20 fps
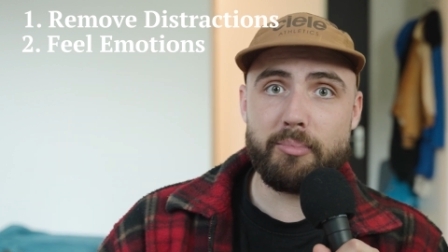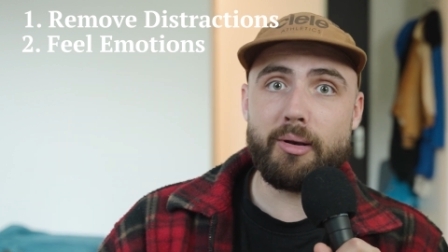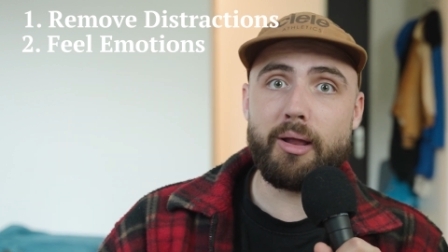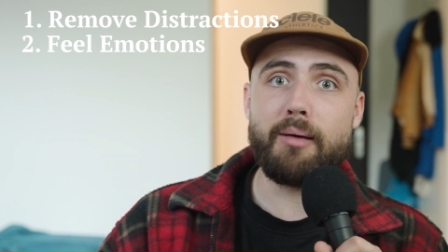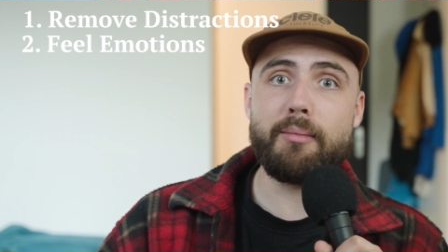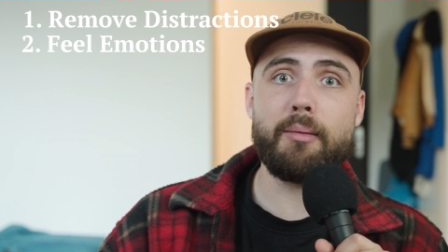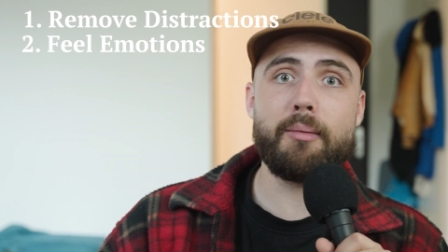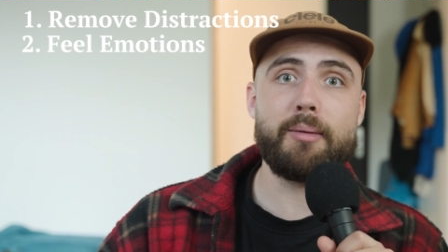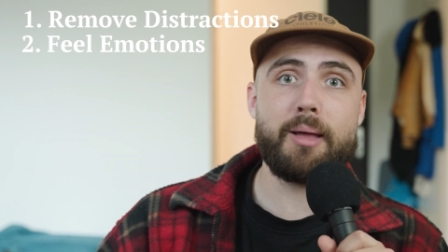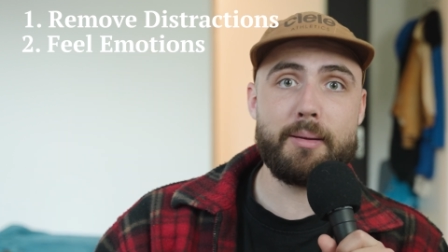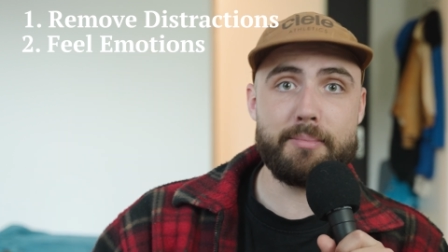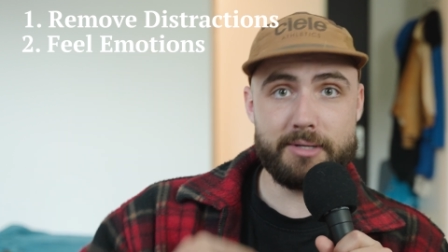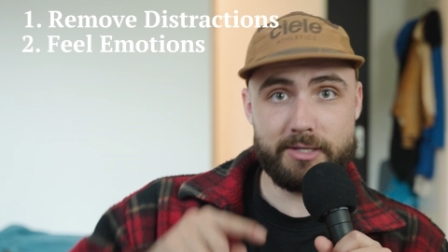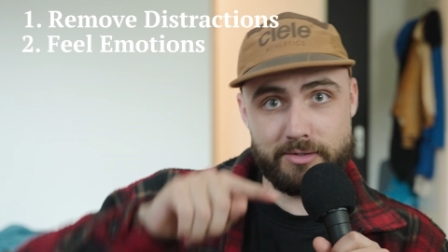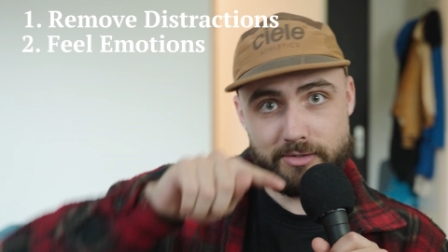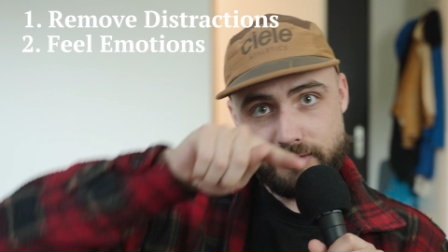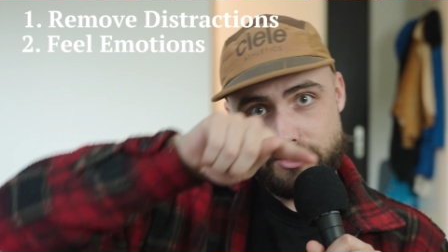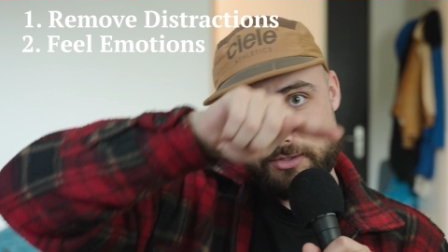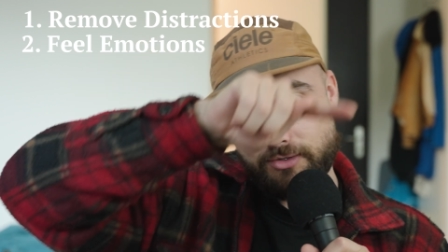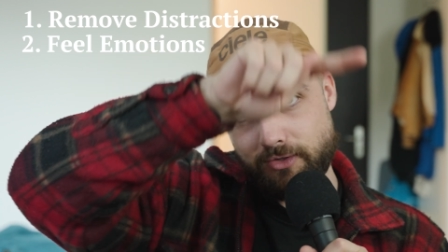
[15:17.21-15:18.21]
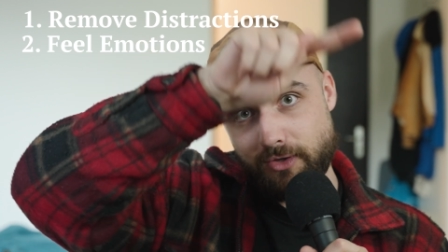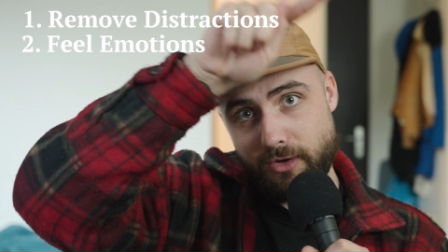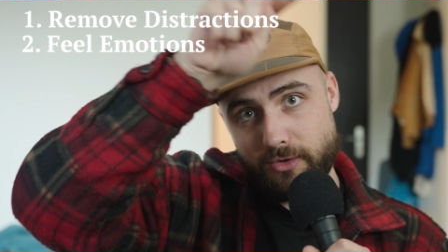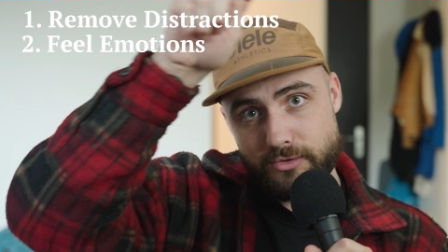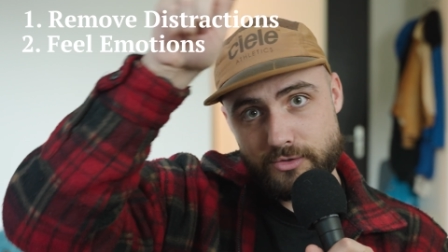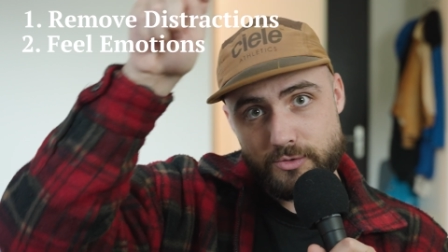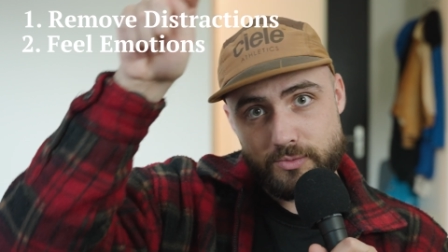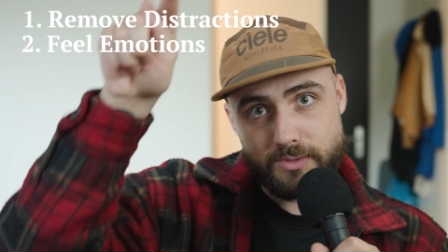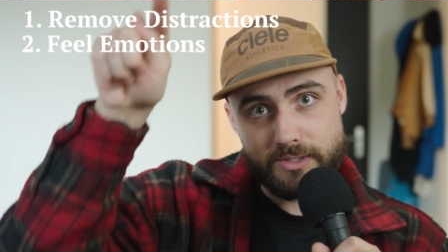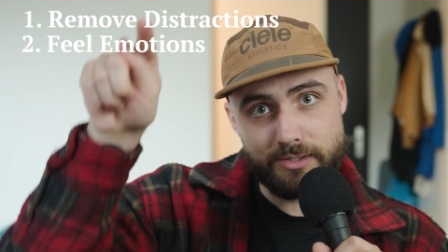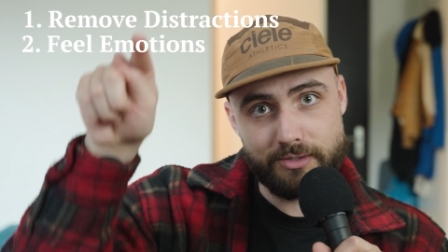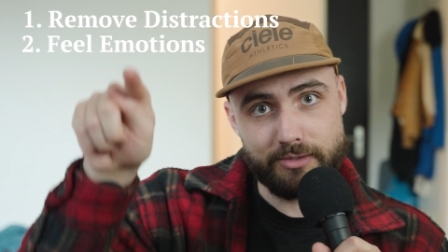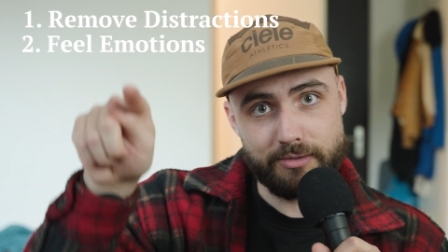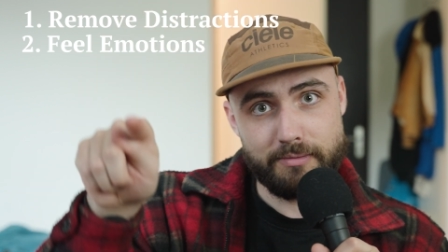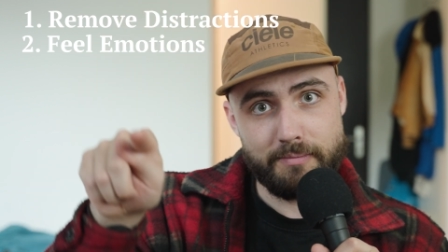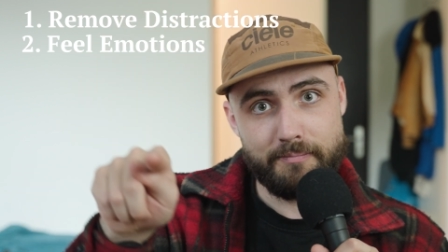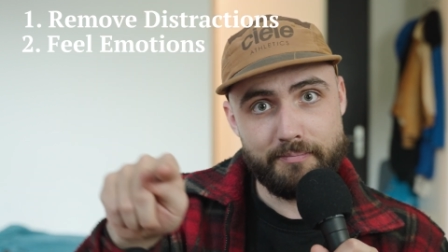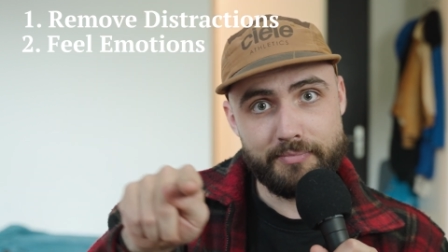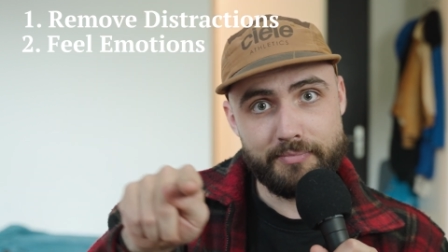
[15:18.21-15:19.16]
blah blah blah, because those will